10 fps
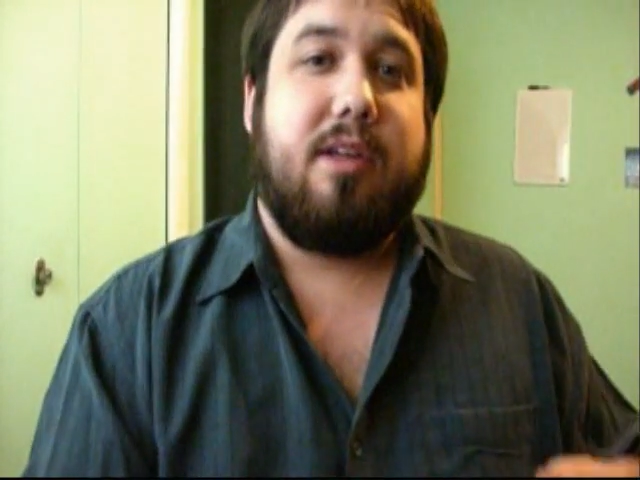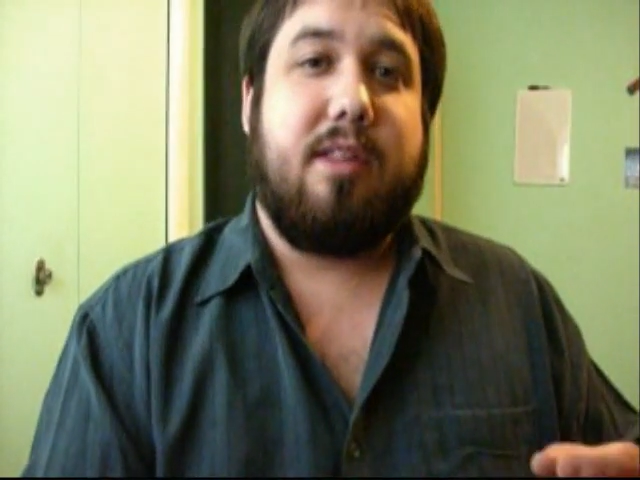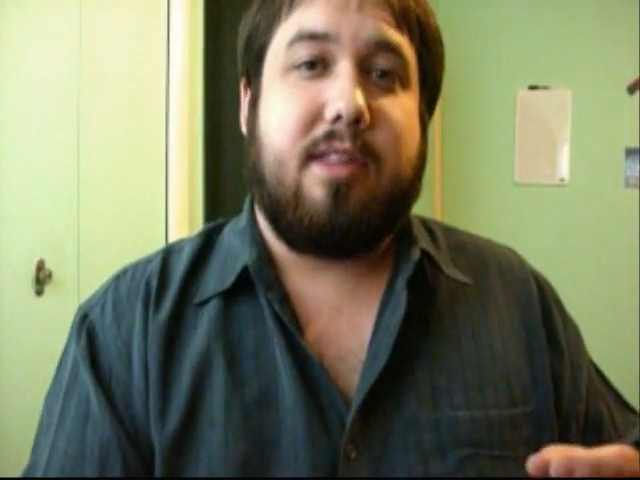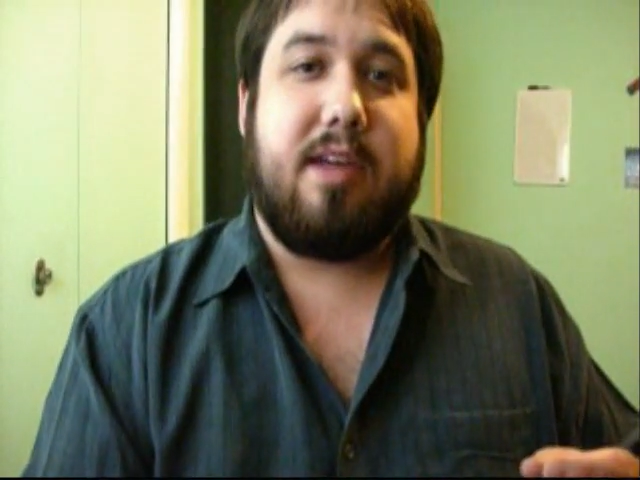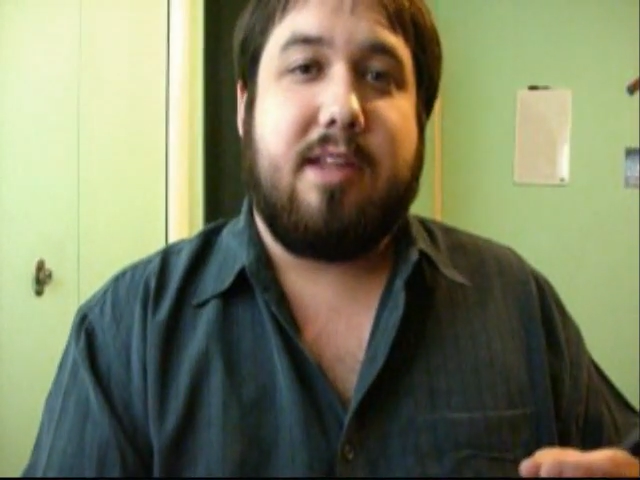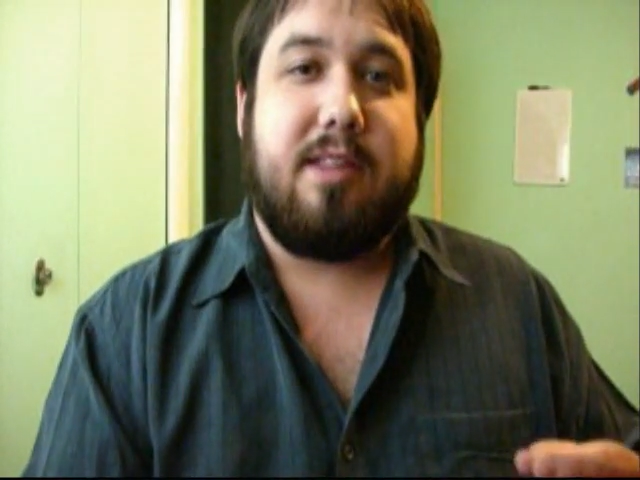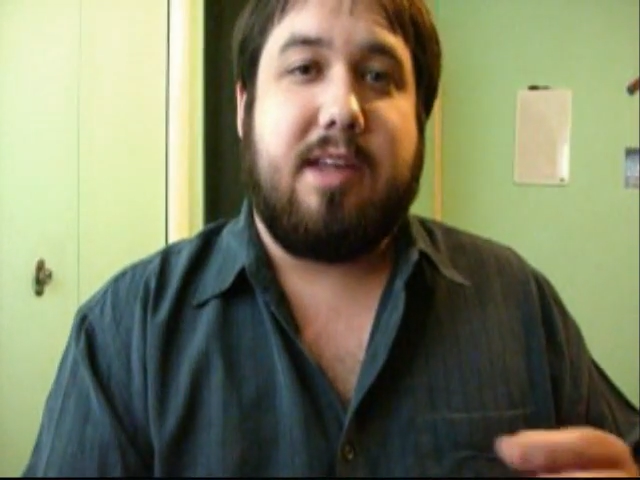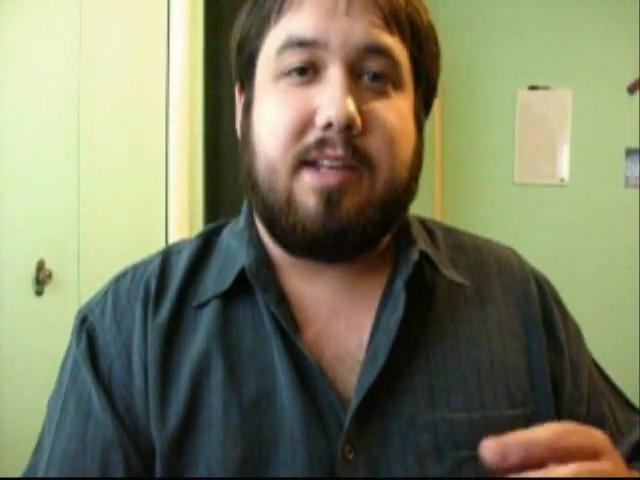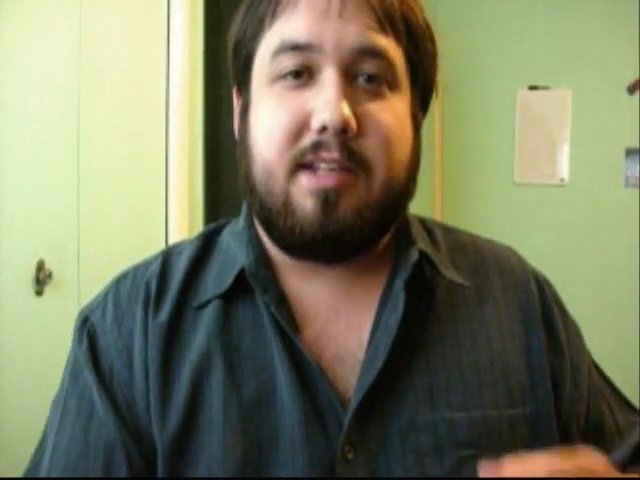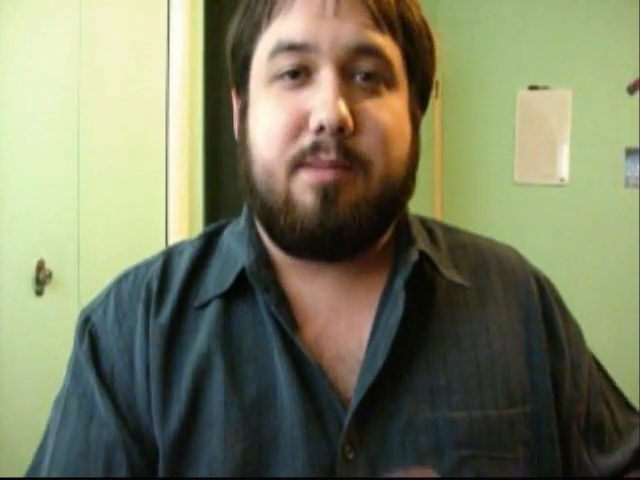than
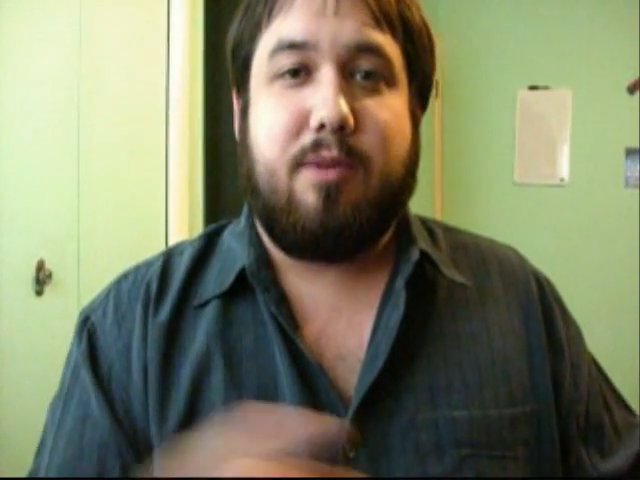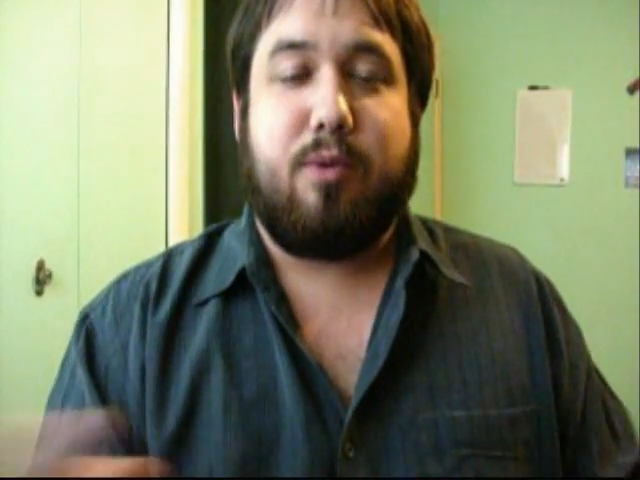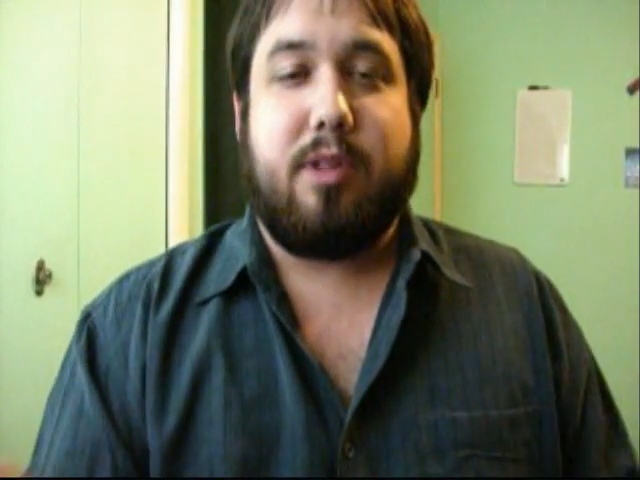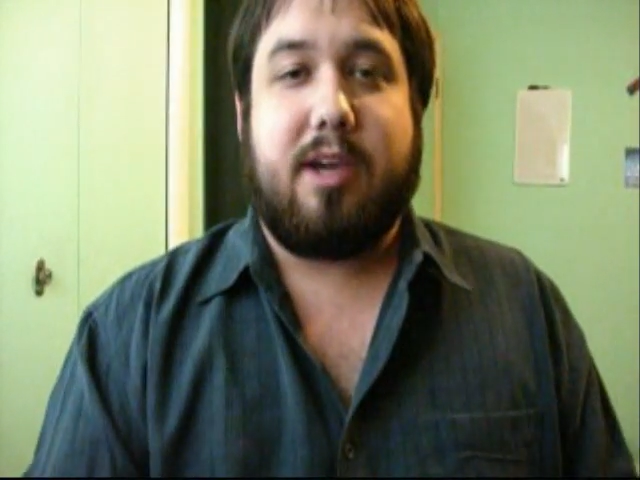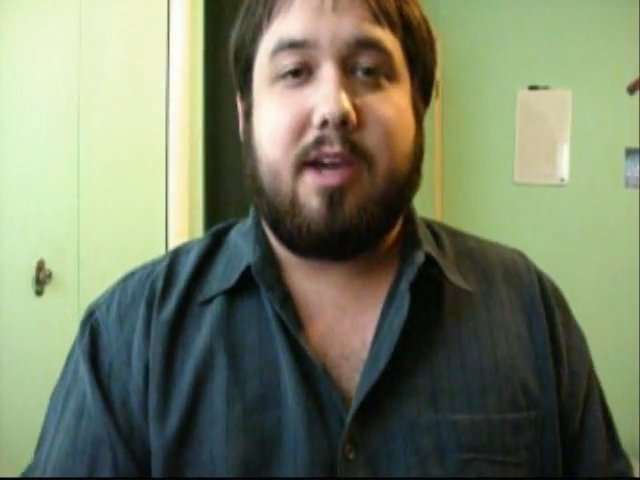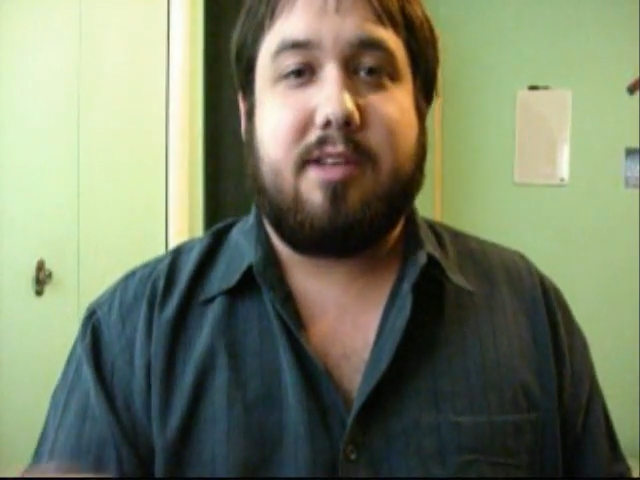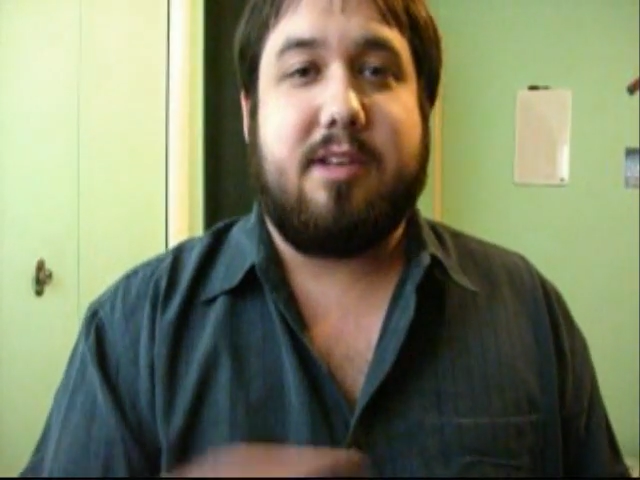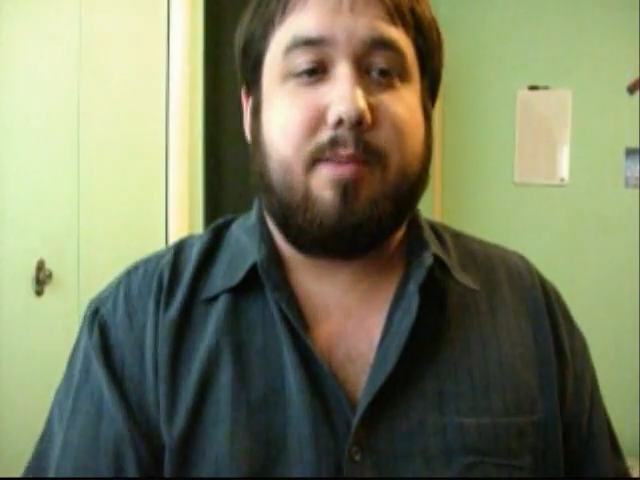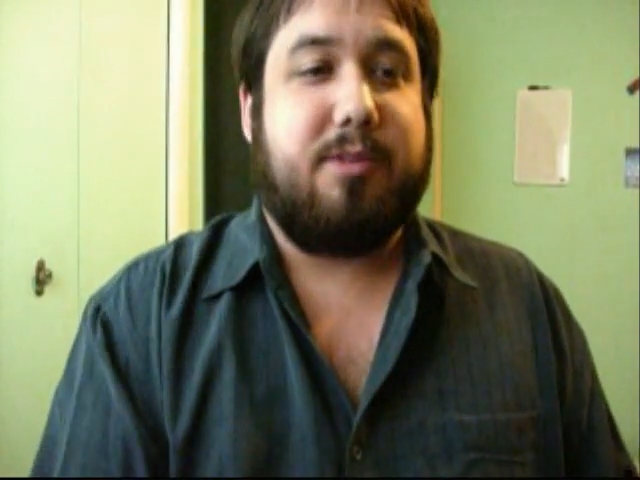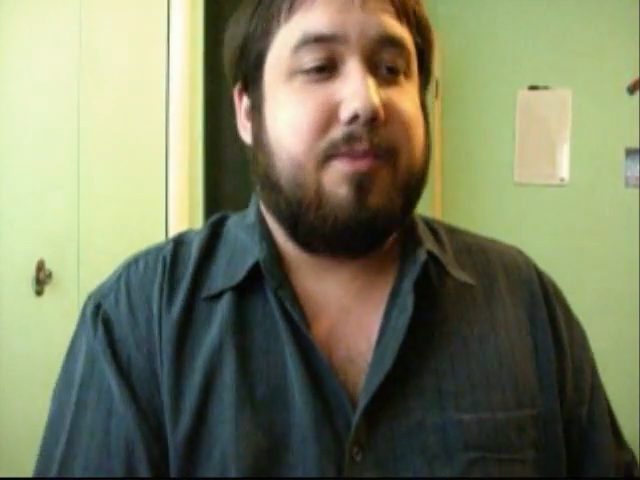they did before they got
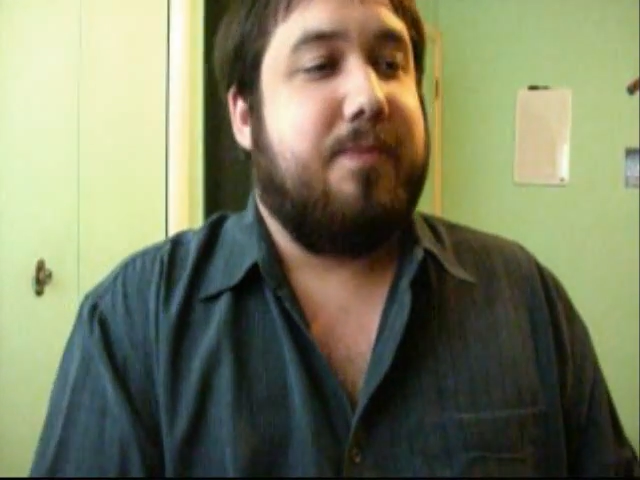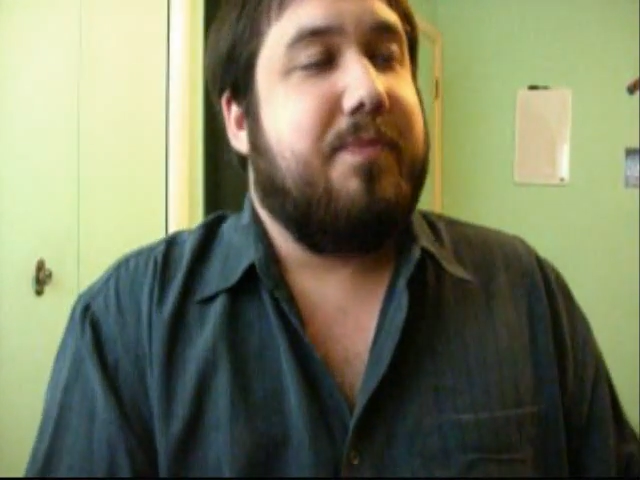dumped.